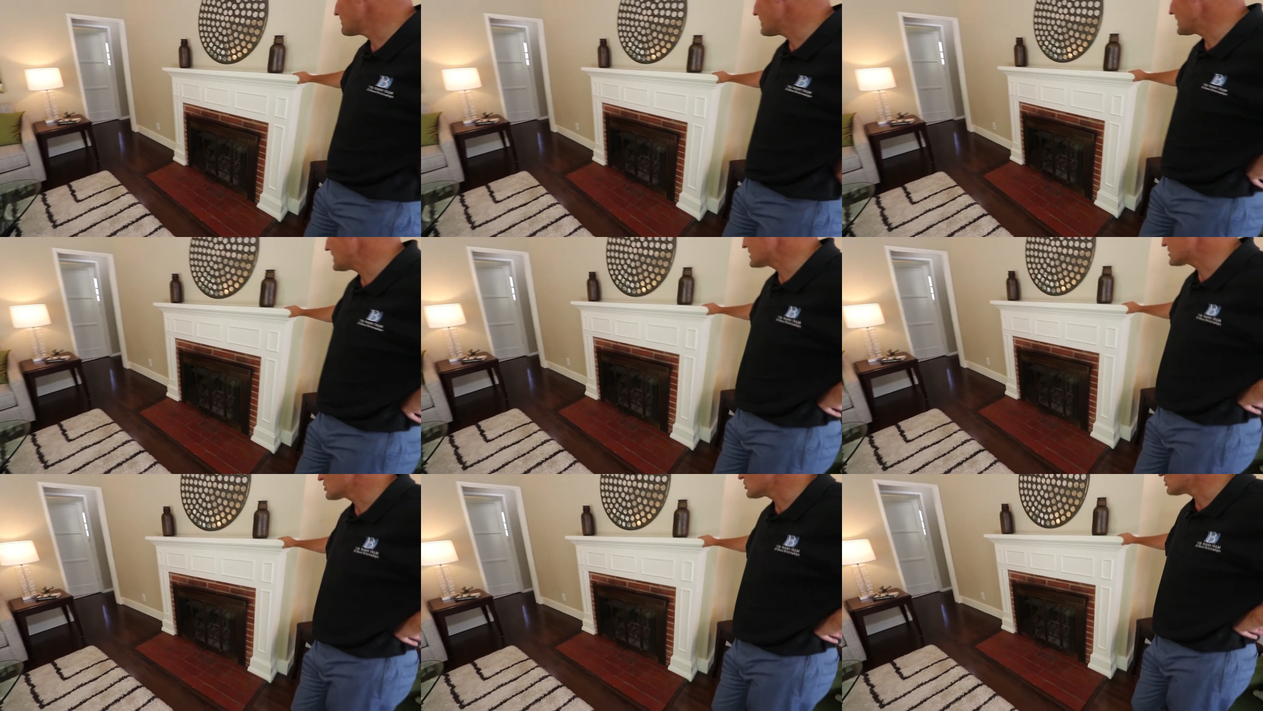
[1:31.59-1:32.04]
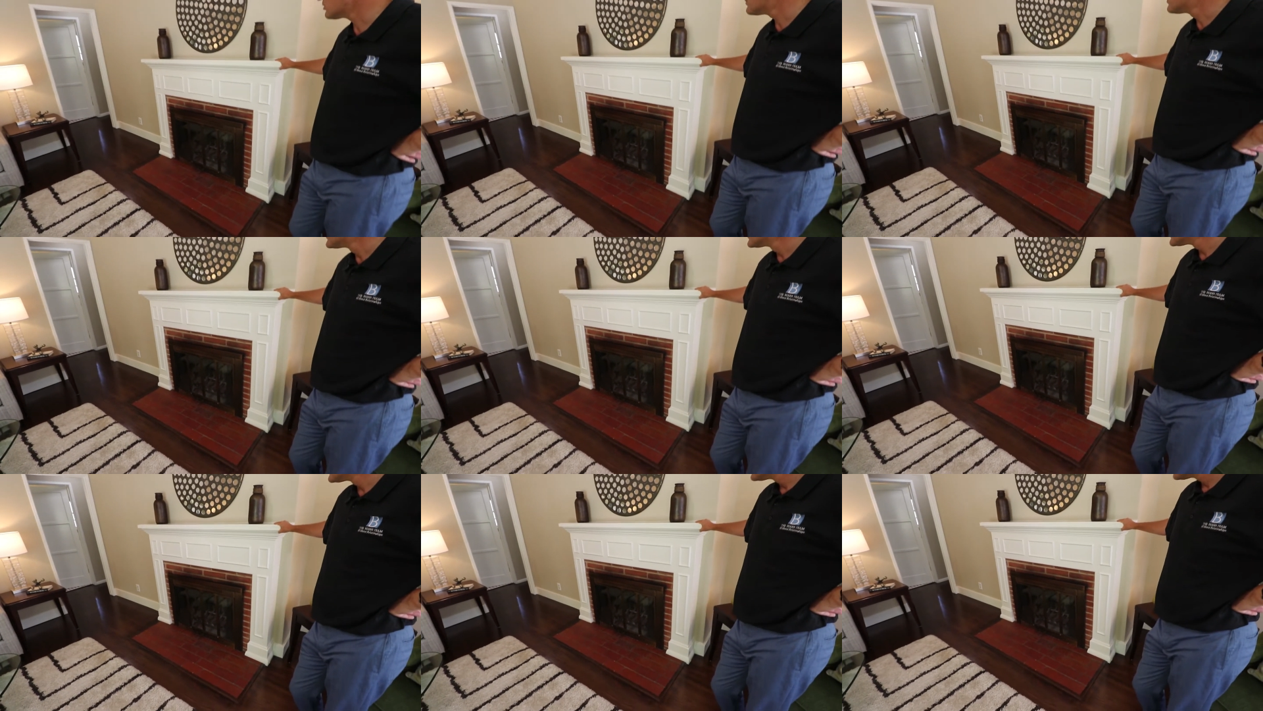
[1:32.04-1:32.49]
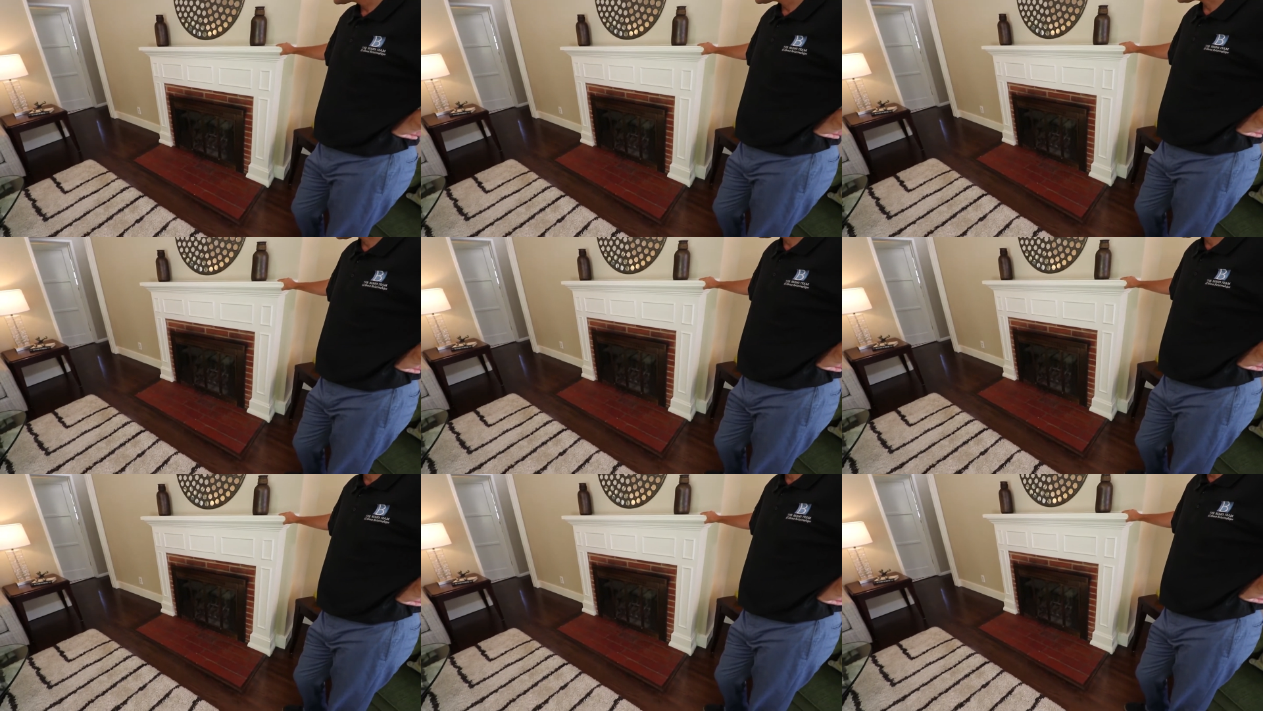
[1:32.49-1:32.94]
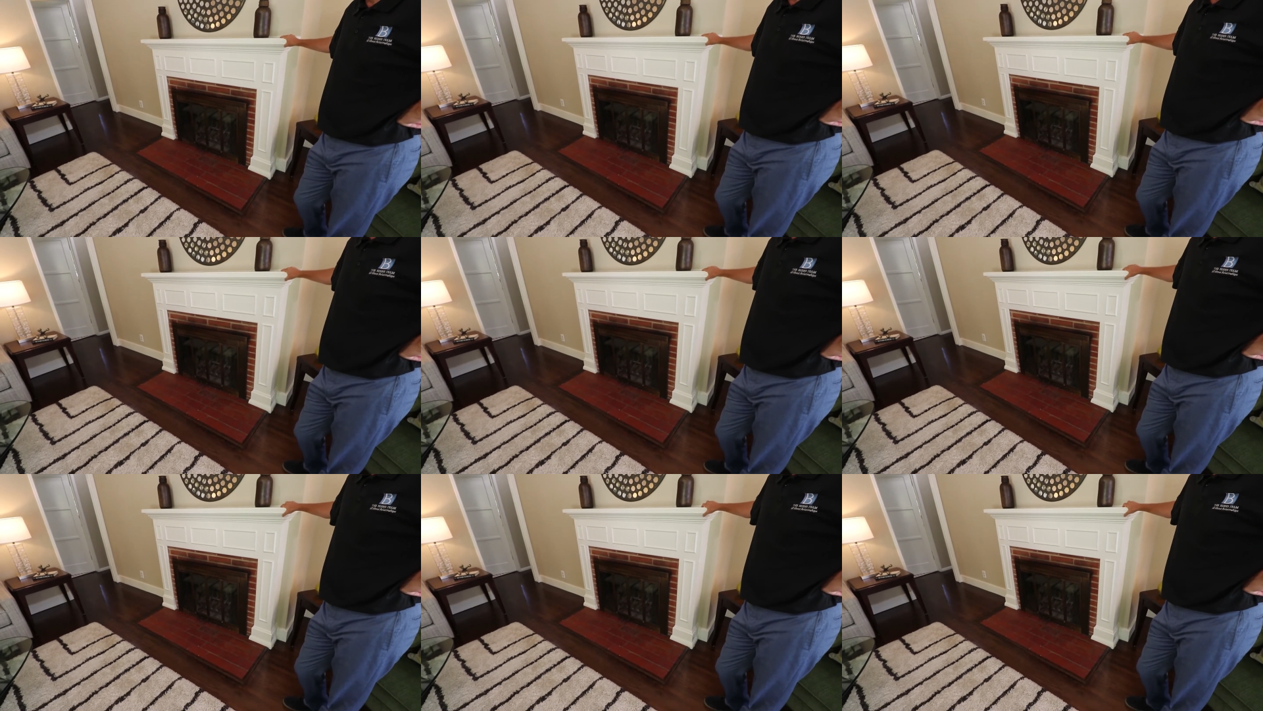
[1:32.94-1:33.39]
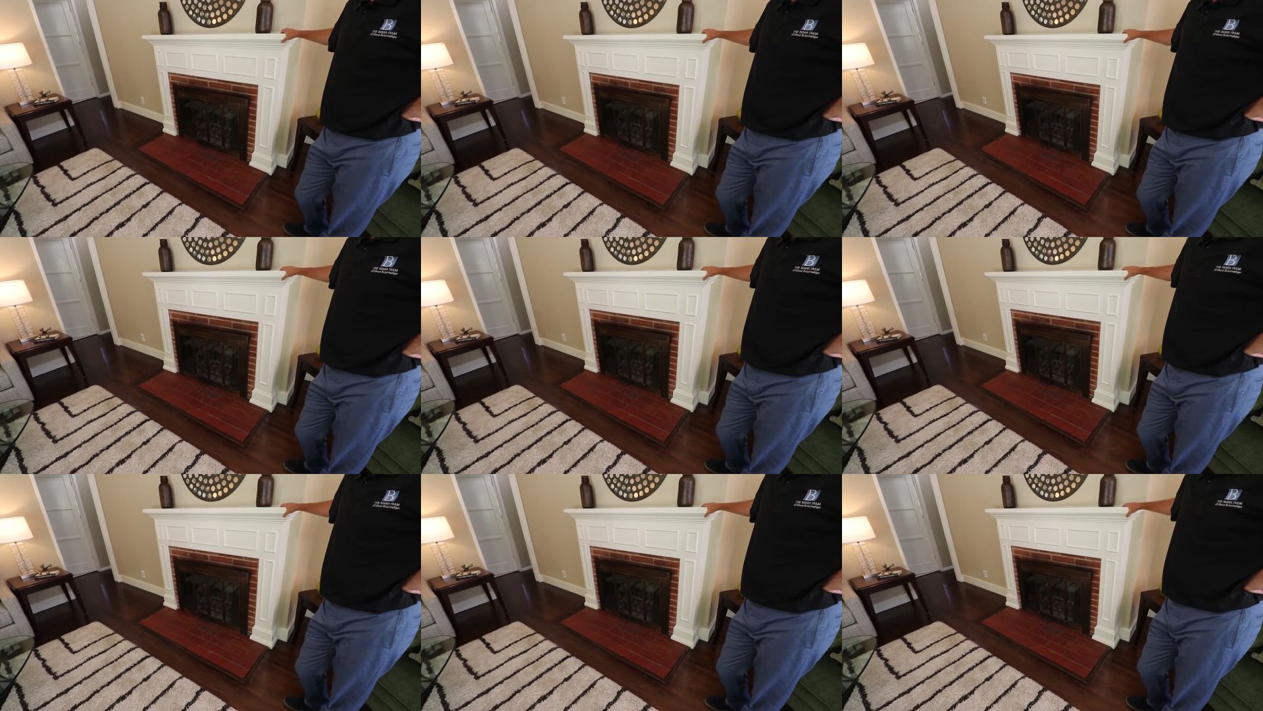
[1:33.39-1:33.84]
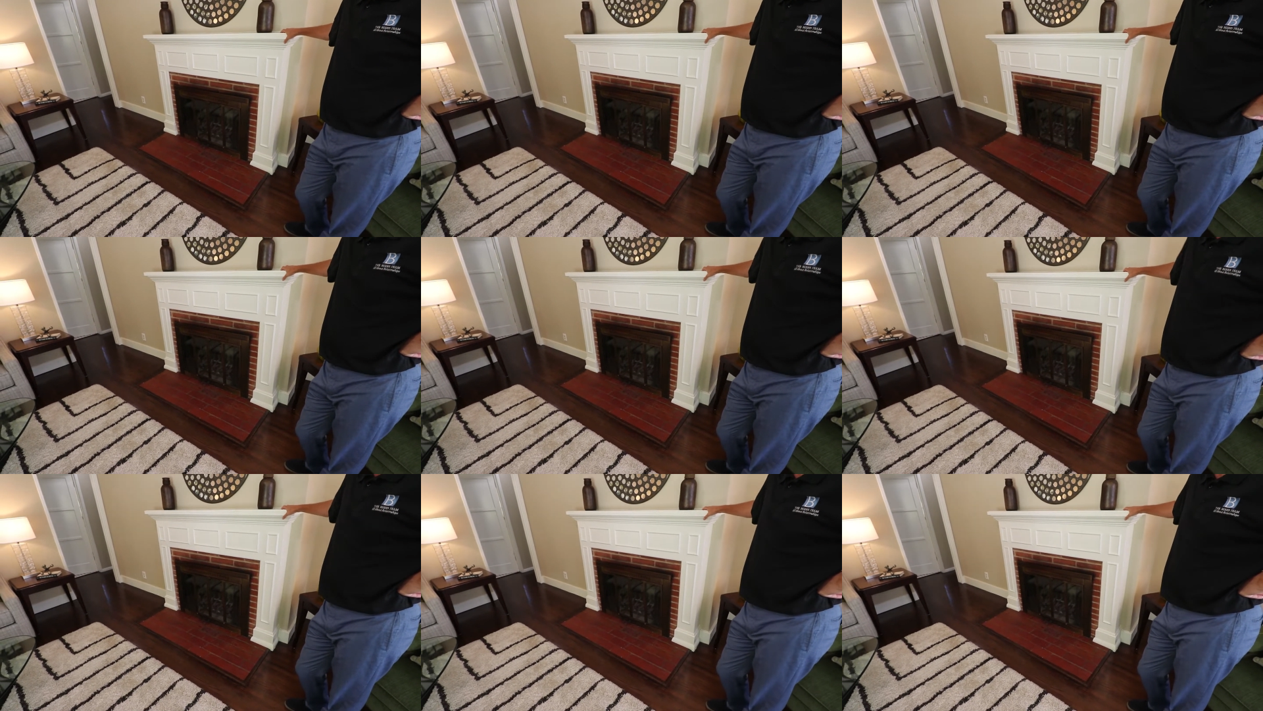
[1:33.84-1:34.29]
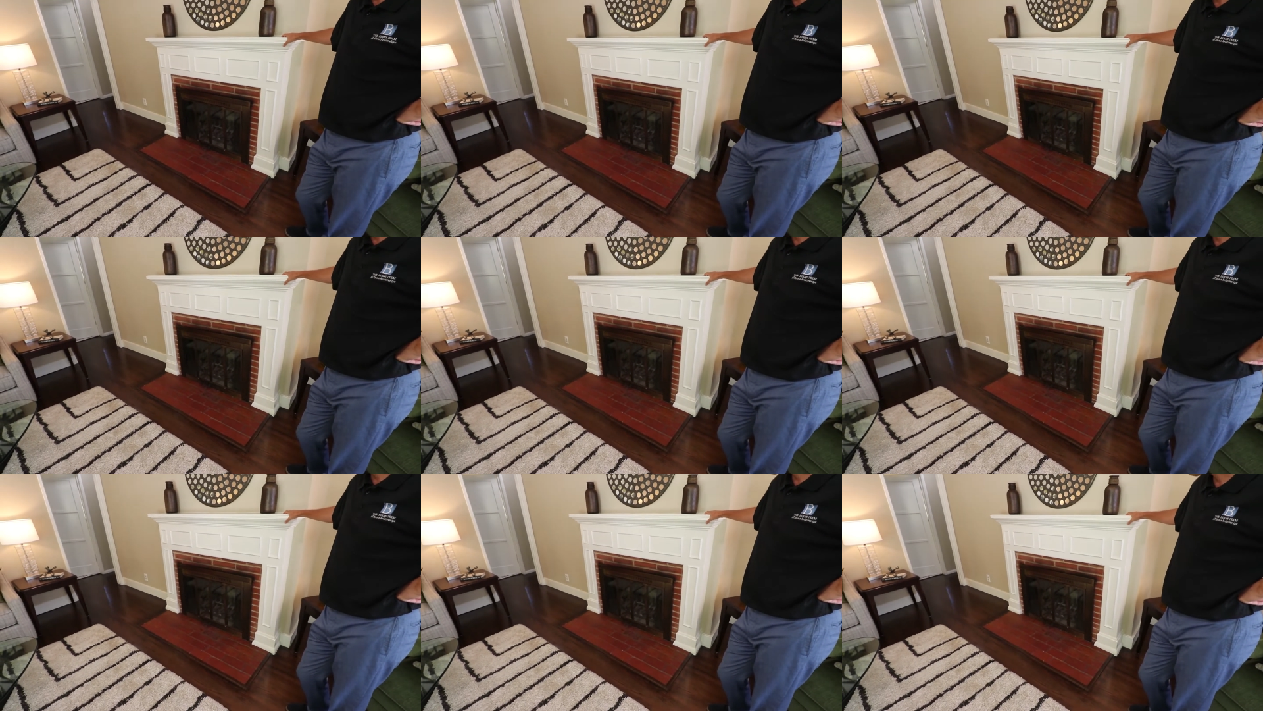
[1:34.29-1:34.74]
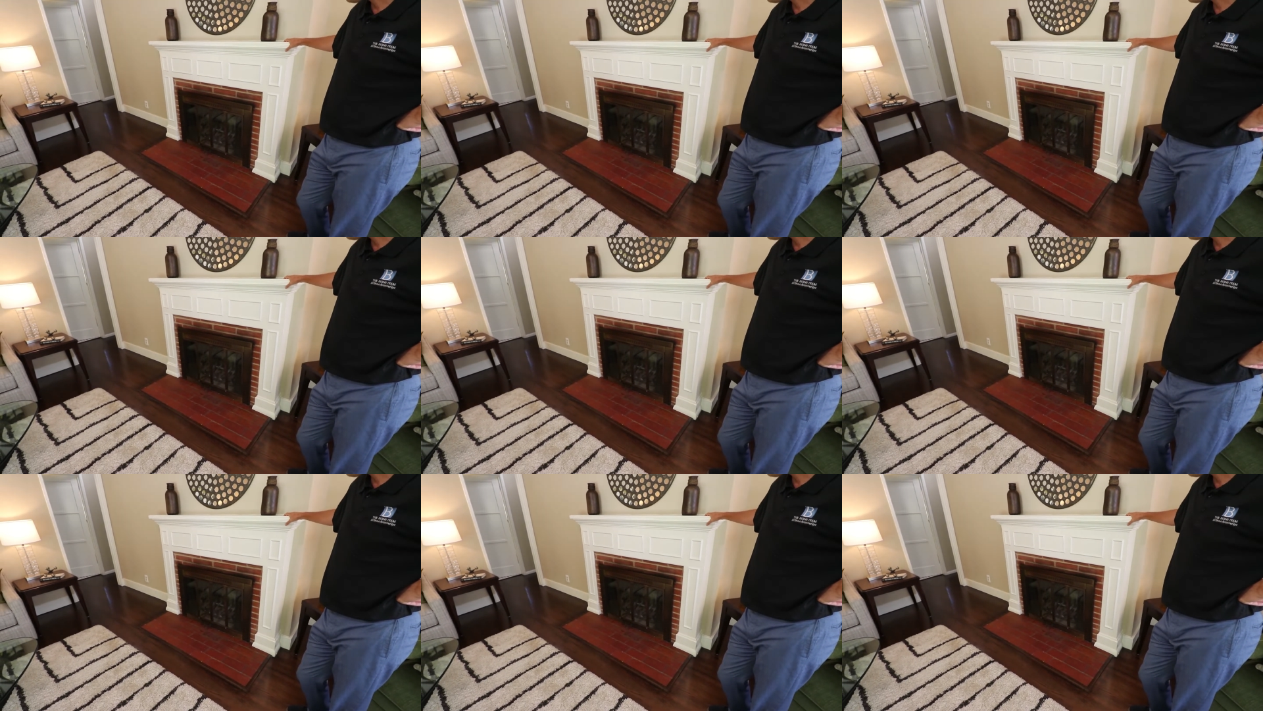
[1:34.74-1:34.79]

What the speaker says: No face is visible, so there are no lips to read.